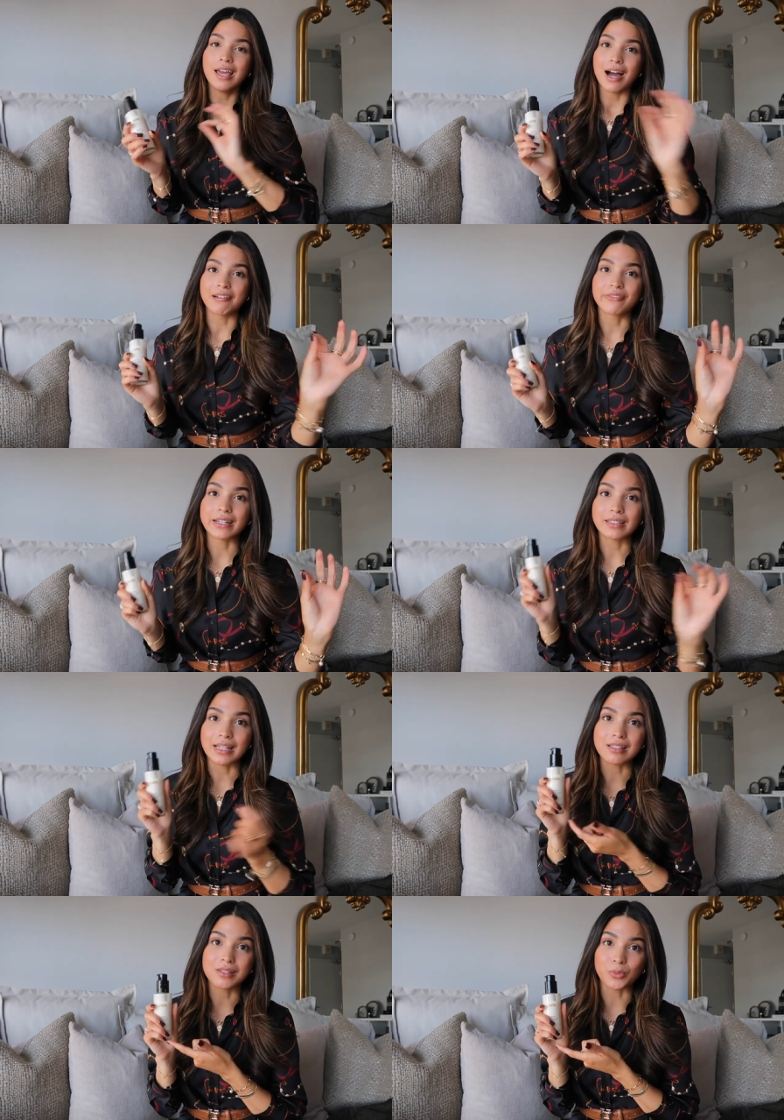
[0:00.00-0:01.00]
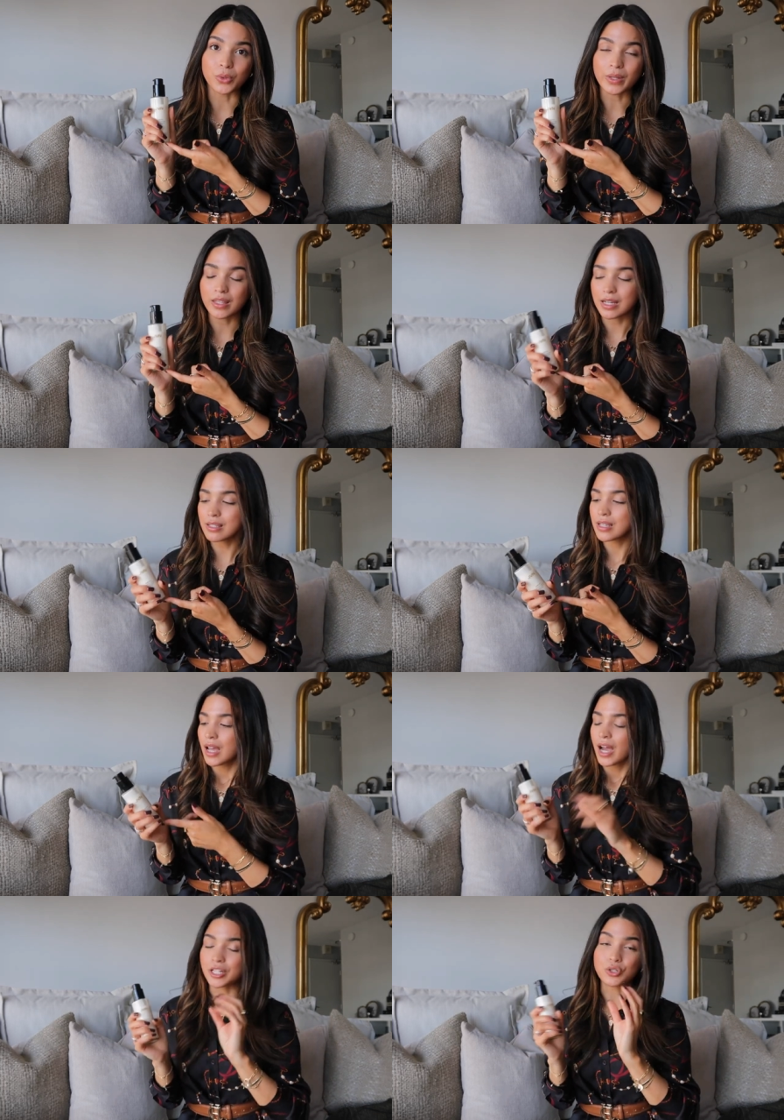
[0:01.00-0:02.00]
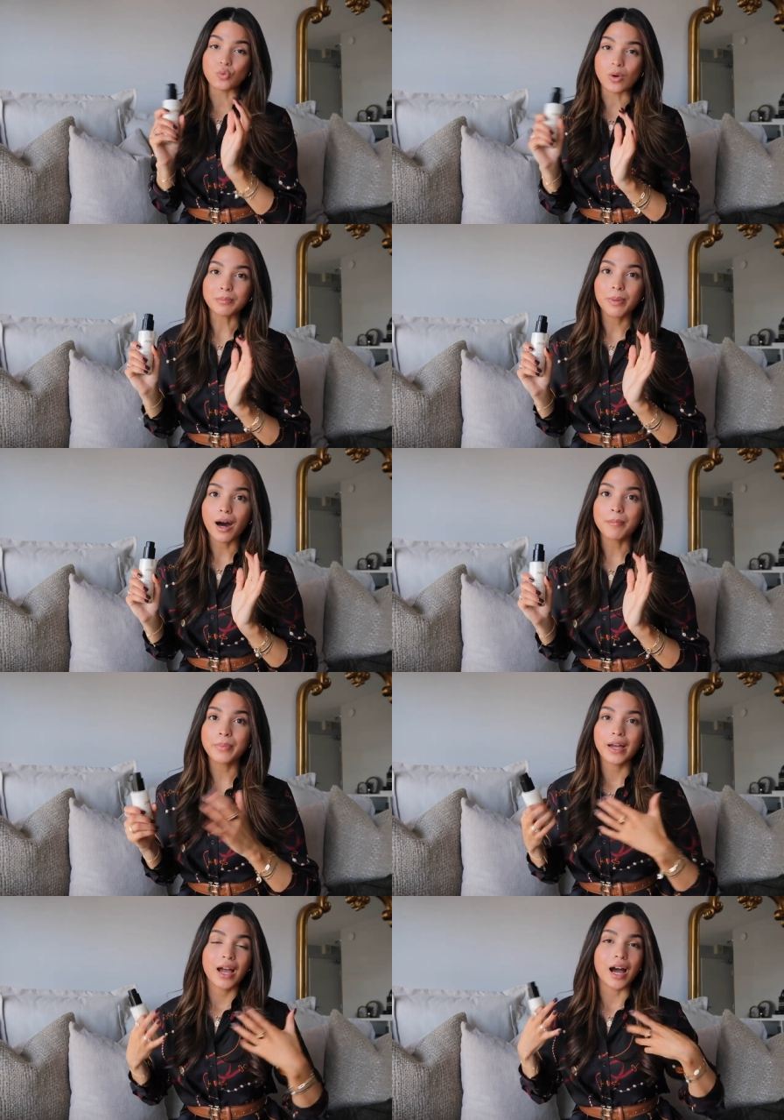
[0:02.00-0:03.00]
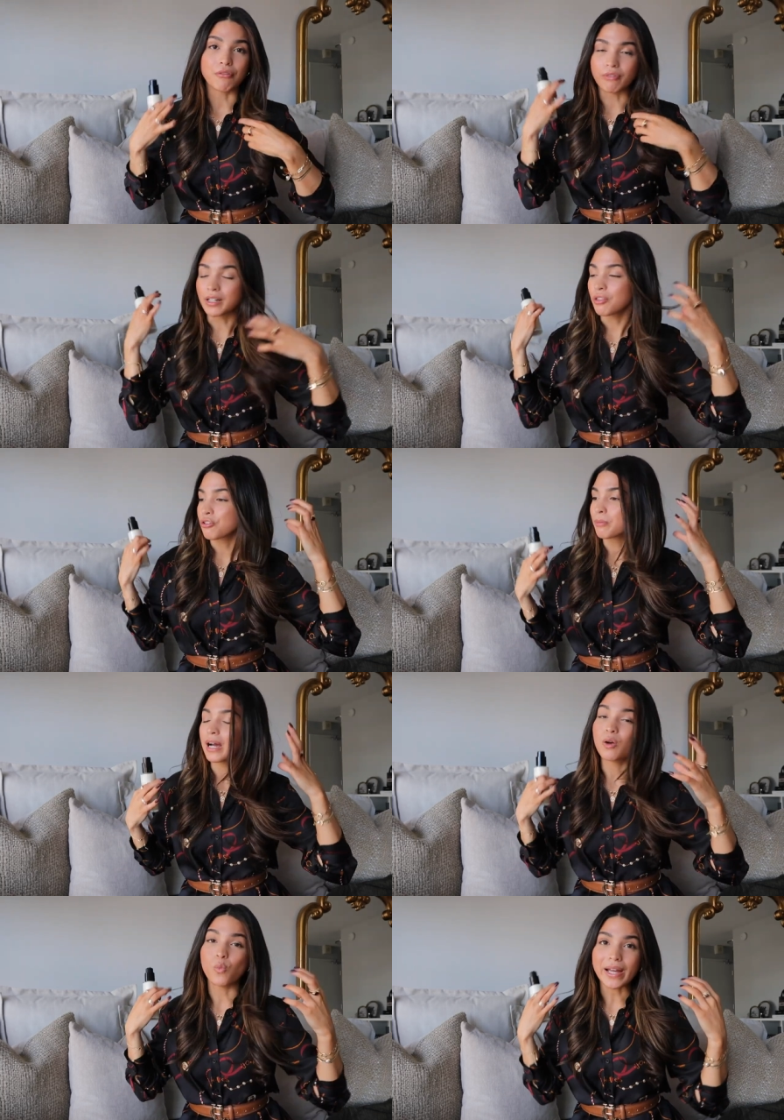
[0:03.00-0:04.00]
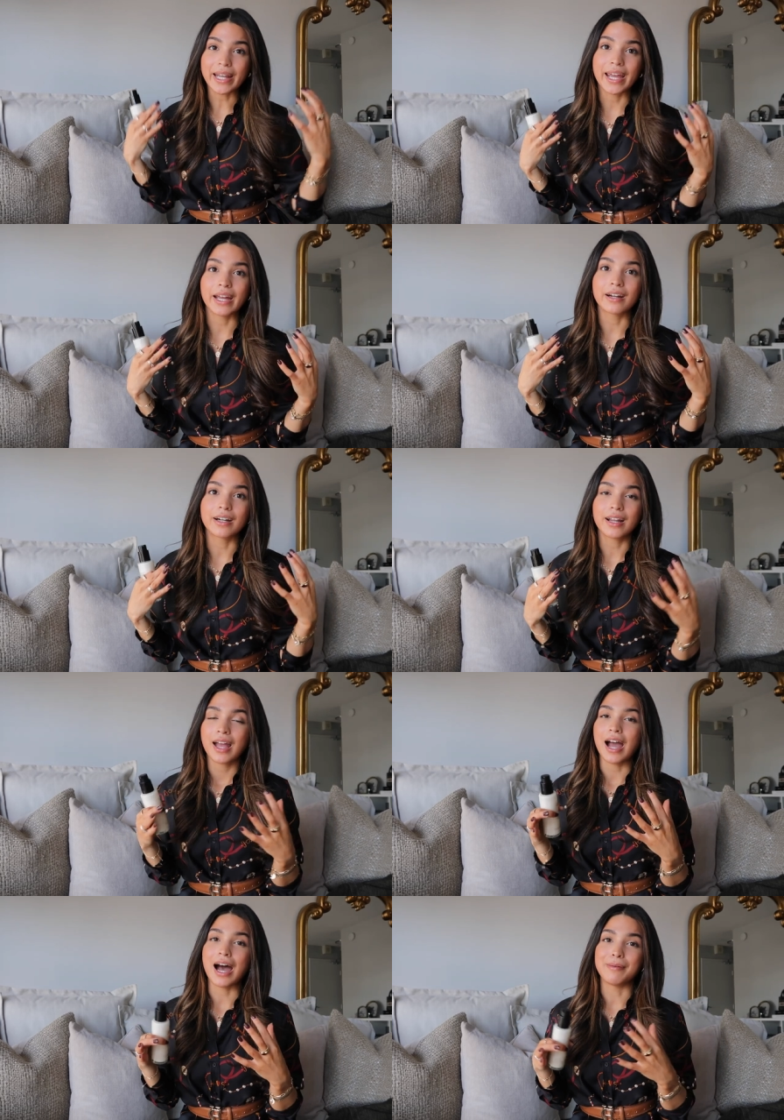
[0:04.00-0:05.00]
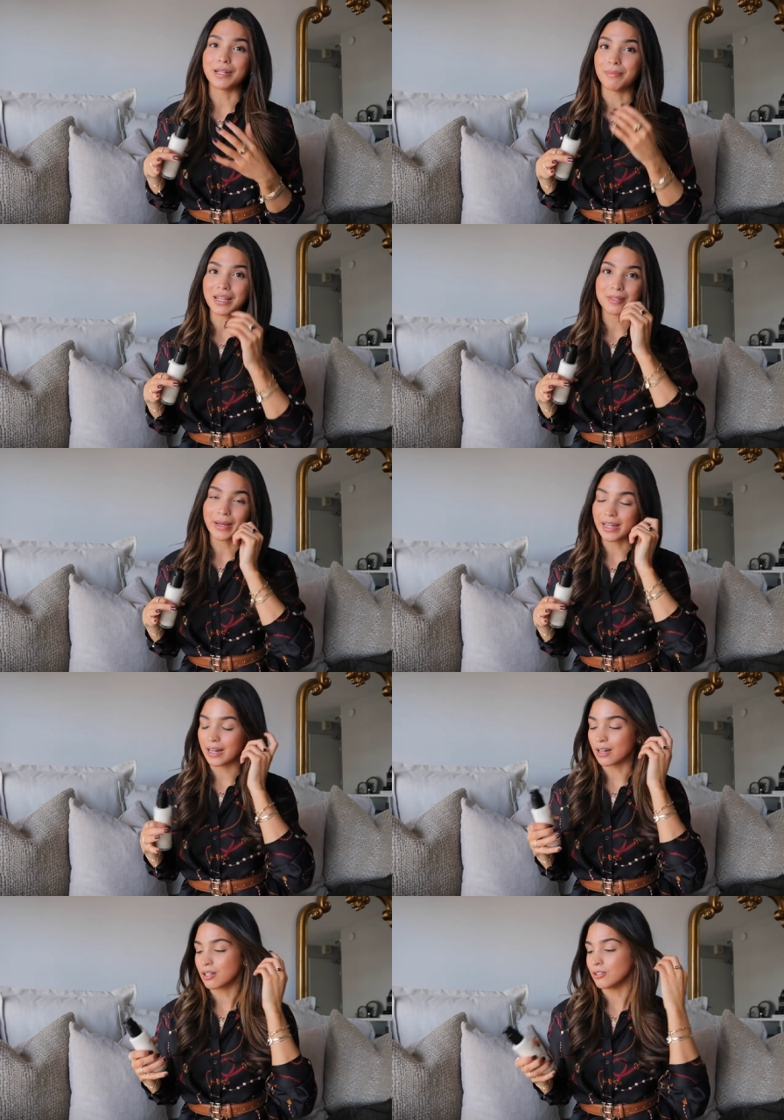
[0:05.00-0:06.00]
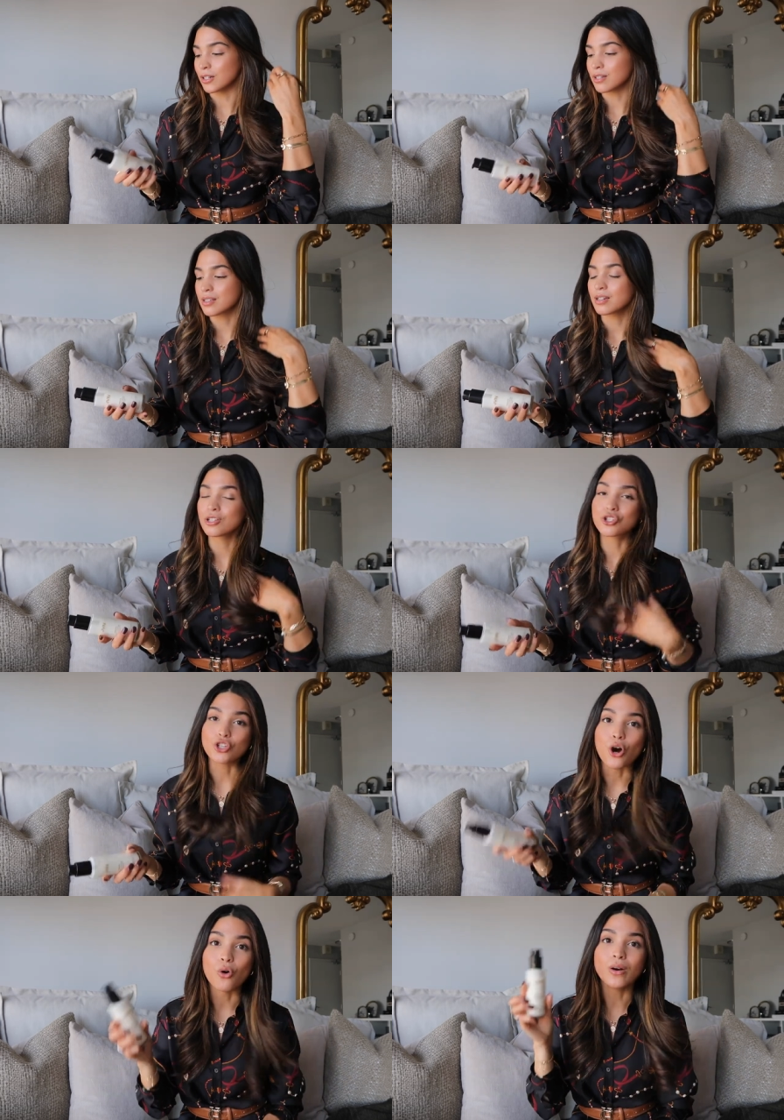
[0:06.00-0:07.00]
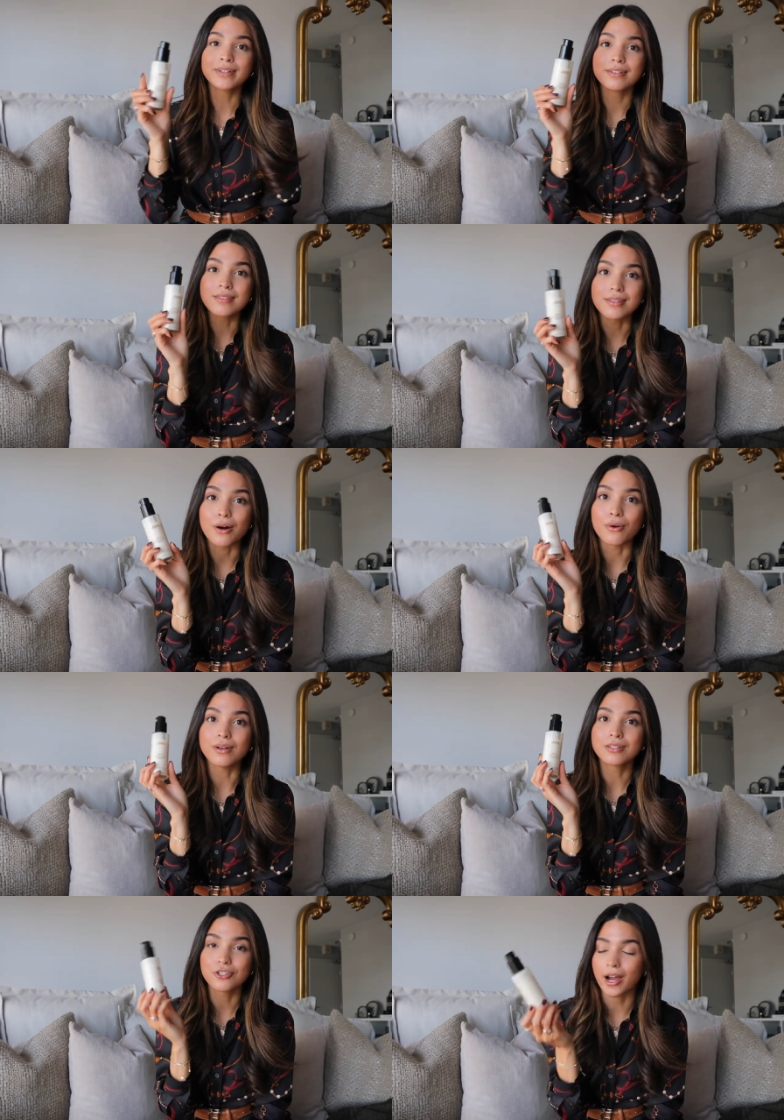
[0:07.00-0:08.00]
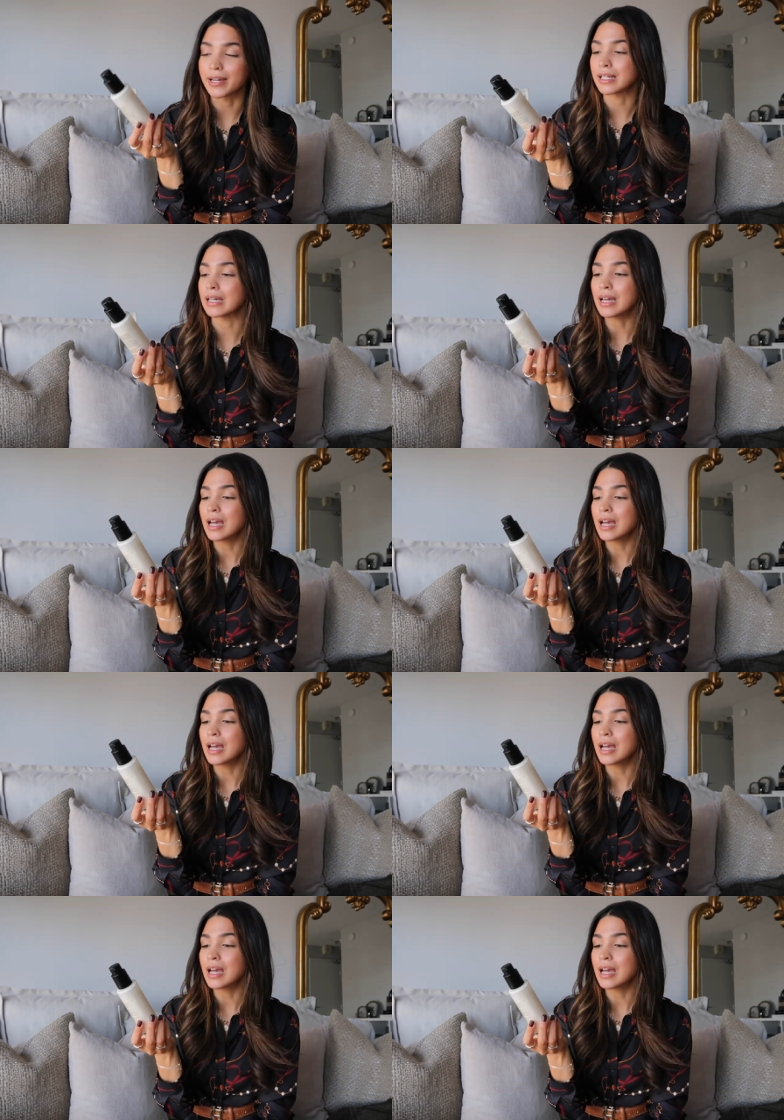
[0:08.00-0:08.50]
I find less is more with this. I do one pump, I run it through my wet hair, um, it makes my hair looks so, so shiny.